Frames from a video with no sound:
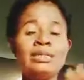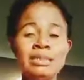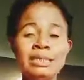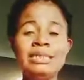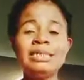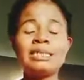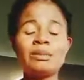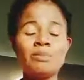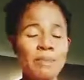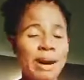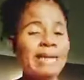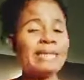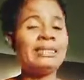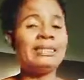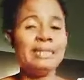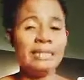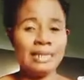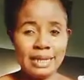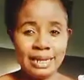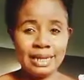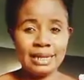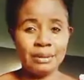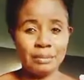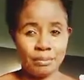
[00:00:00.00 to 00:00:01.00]
this my
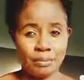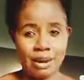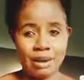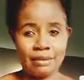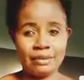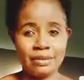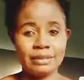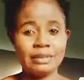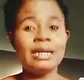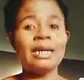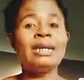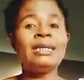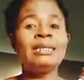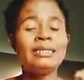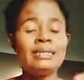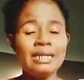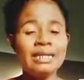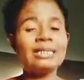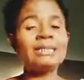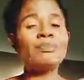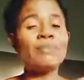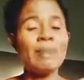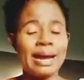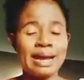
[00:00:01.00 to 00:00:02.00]
delay in marriage,
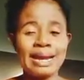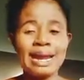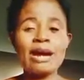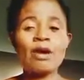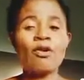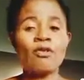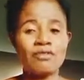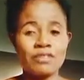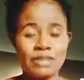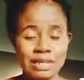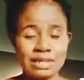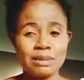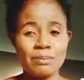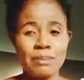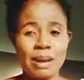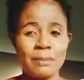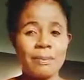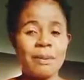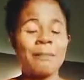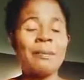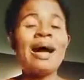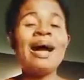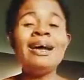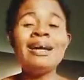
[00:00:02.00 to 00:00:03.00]
this my lack of getting my
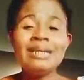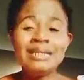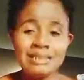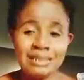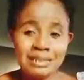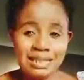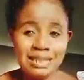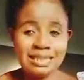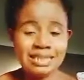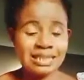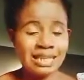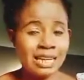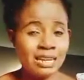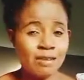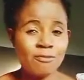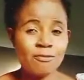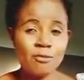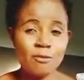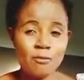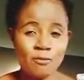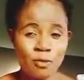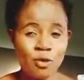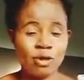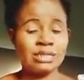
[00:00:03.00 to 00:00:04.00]
paper, these
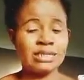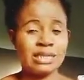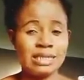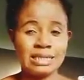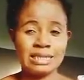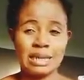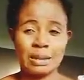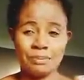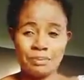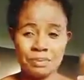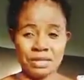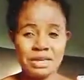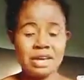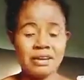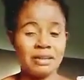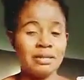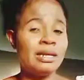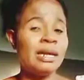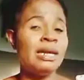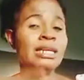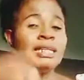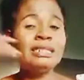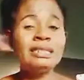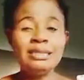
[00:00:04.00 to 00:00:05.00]
evil voices I'm
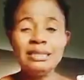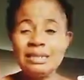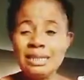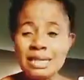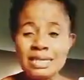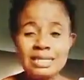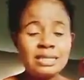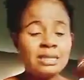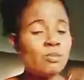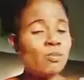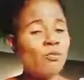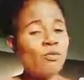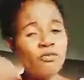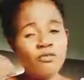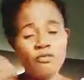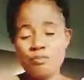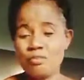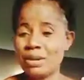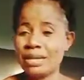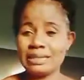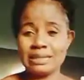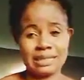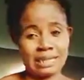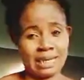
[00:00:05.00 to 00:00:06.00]
hearing, this
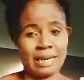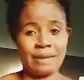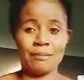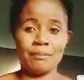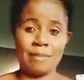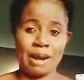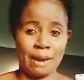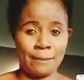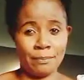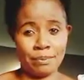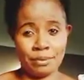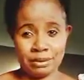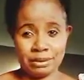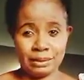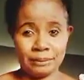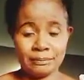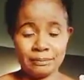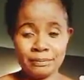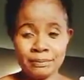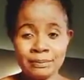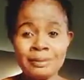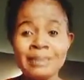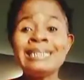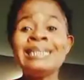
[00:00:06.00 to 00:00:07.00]
movement in my body,
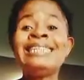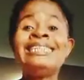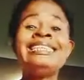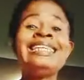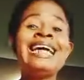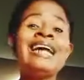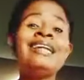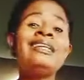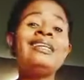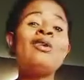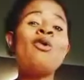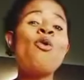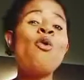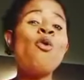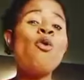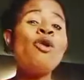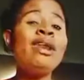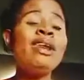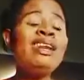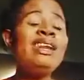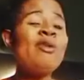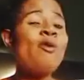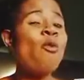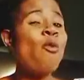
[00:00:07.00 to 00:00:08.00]
that the
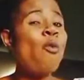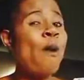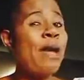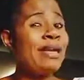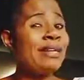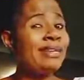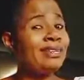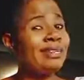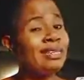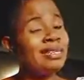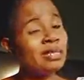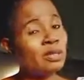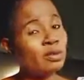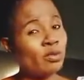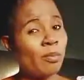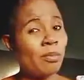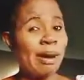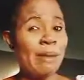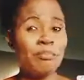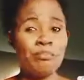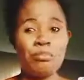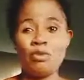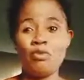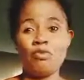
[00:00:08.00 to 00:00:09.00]
only way this
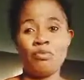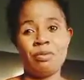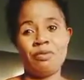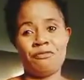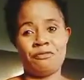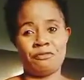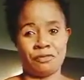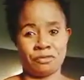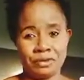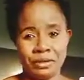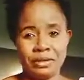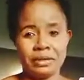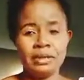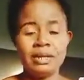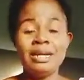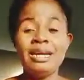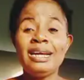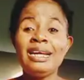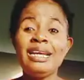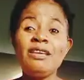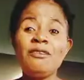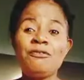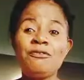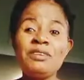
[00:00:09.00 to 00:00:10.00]
human being will be free
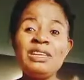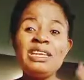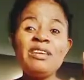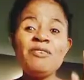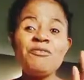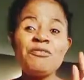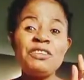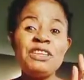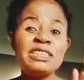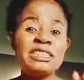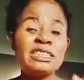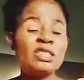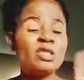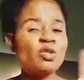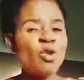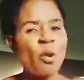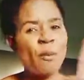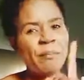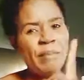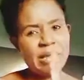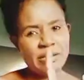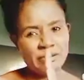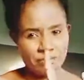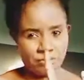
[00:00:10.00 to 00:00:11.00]
if he is not
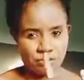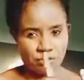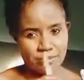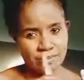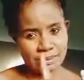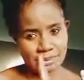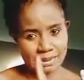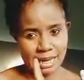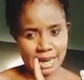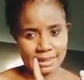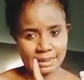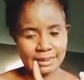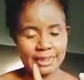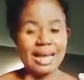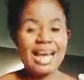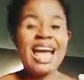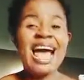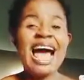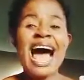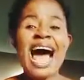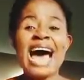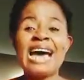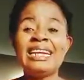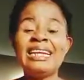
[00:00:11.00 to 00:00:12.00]
made from sand,
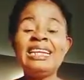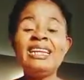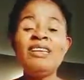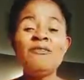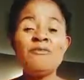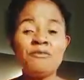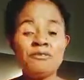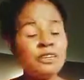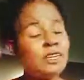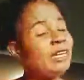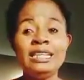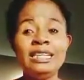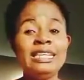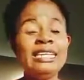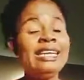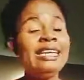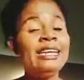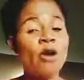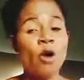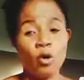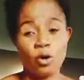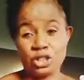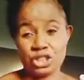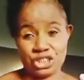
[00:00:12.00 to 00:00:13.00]
and if
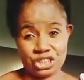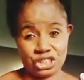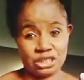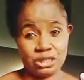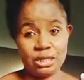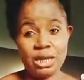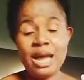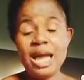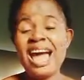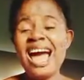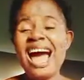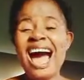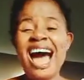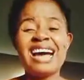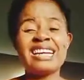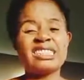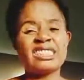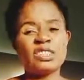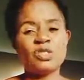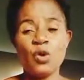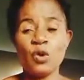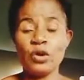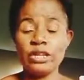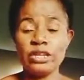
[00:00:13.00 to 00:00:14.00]
he or she has
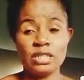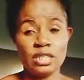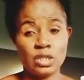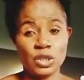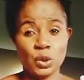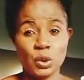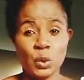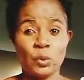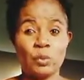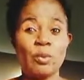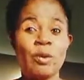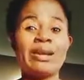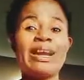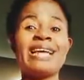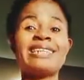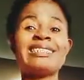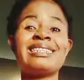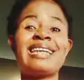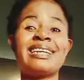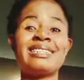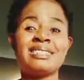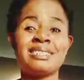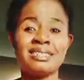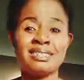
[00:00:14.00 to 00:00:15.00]
not eaten salt. But as
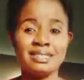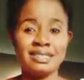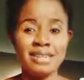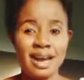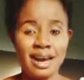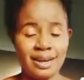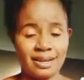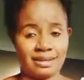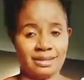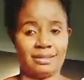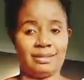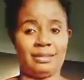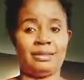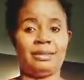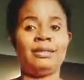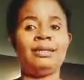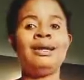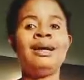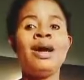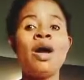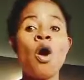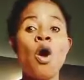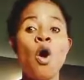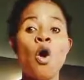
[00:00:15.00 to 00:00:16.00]
I stand
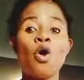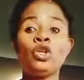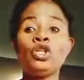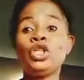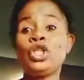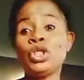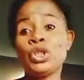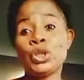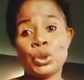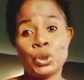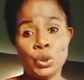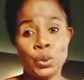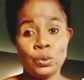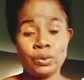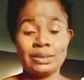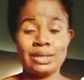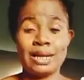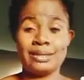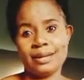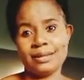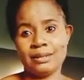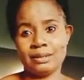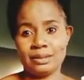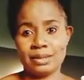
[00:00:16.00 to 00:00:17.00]
on this salt
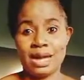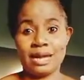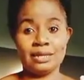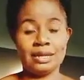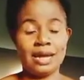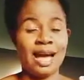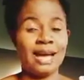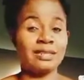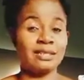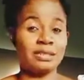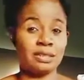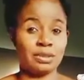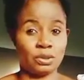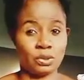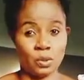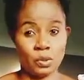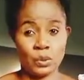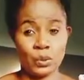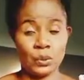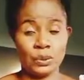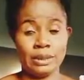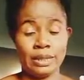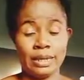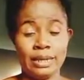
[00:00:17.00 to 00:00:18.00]
and
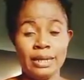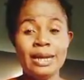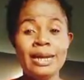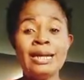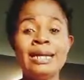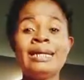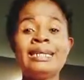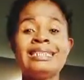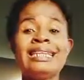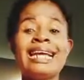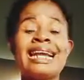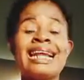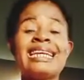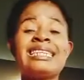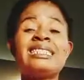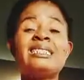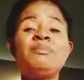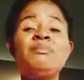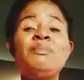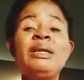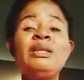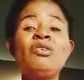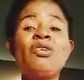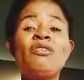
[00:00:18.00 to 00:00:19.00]
salt today, there are
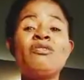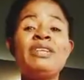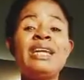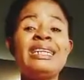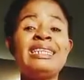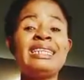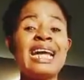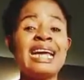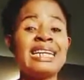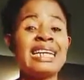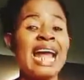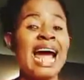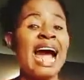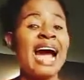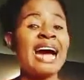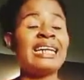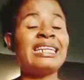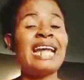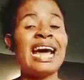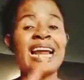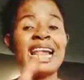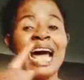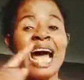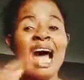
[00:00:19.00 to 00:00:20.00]
many of them that
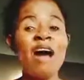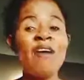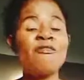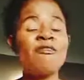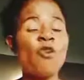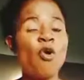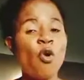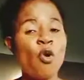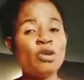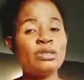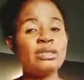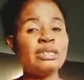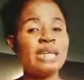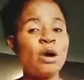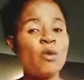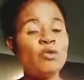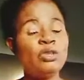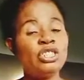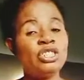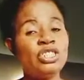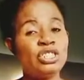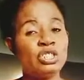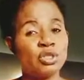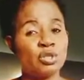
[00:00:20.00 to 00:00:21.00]
have contact
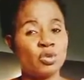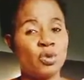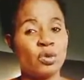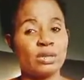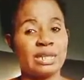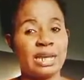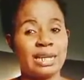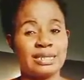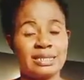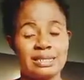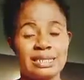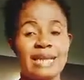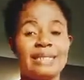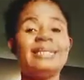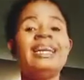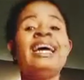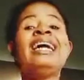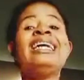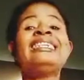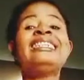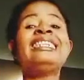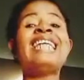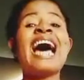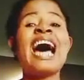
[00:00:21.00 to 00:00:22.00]
with this salt and sand,
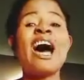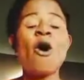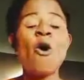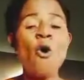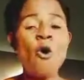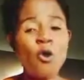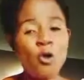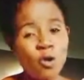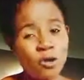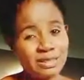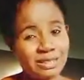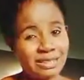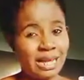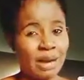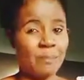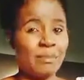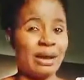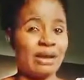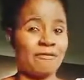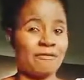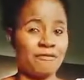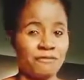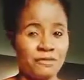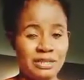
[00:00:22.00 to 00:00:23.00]
they are all under
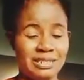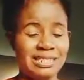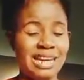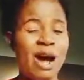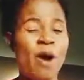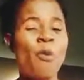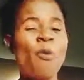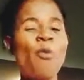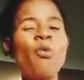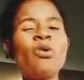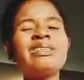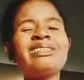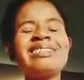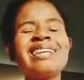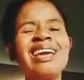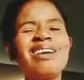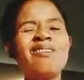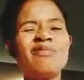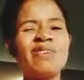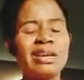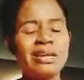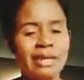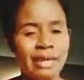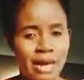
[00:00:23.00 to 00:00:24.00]
my feet, and
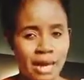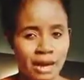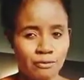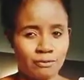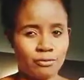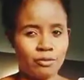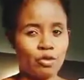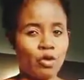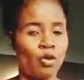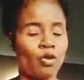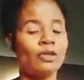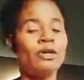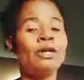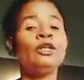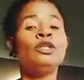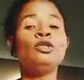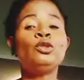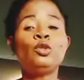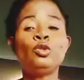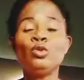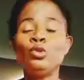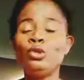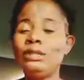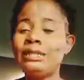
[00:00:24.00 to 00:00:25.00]
whatever they have done
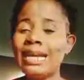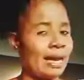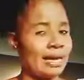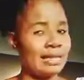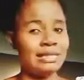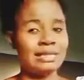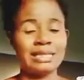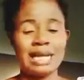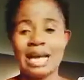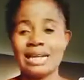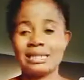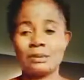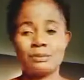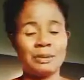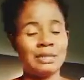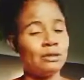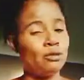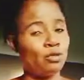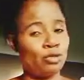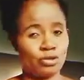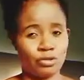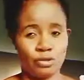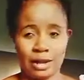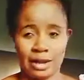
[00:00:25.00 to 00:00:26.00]
today, it has been
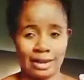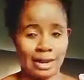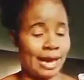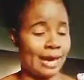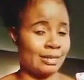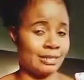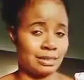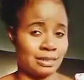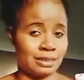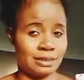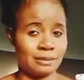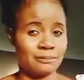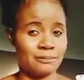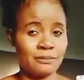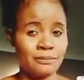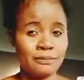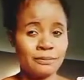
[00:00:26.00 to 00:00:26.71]
neutralized.